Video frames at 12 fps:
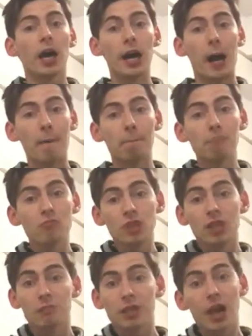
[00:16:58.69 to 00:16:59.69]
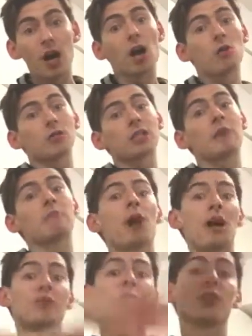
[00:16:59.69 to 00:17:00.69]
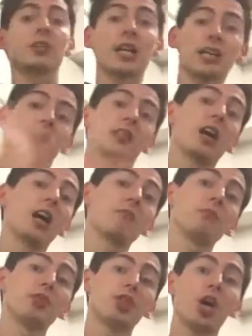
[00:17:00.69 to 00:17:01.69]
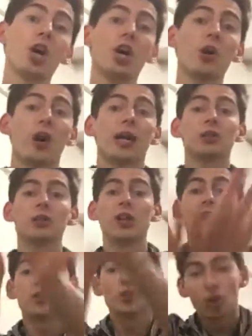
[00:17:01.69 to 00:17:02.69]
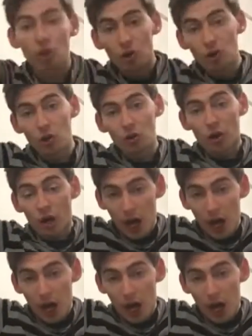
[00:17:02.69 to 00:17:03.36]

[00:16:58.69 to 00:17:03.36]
But yeah, I will say bye for the second time. So I do love you all.